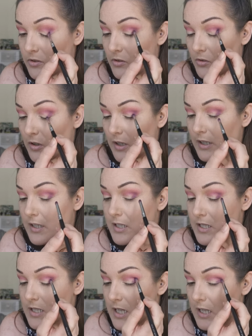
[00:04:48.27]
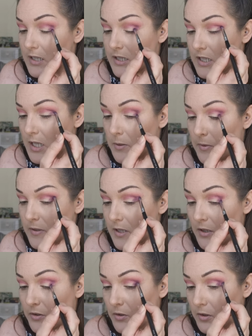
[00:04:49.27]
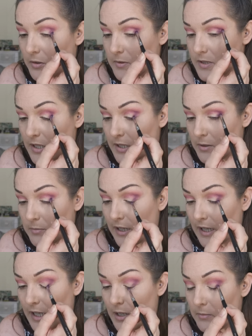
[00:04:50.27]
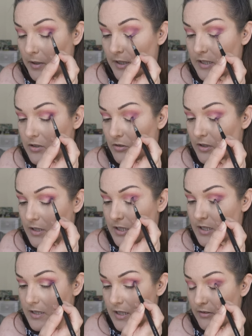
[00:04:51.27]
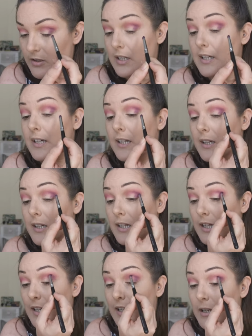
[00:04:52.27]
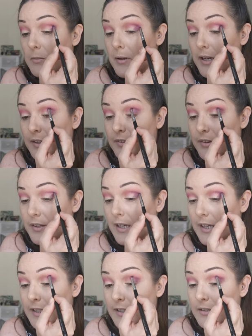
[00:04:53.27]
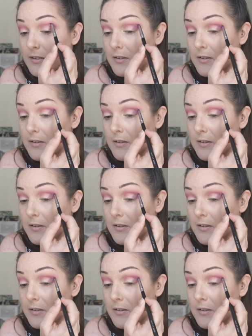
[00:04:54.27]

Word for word: Not quite as uh, deep as I thought it was going to be, but that's not necessarily a bad thing.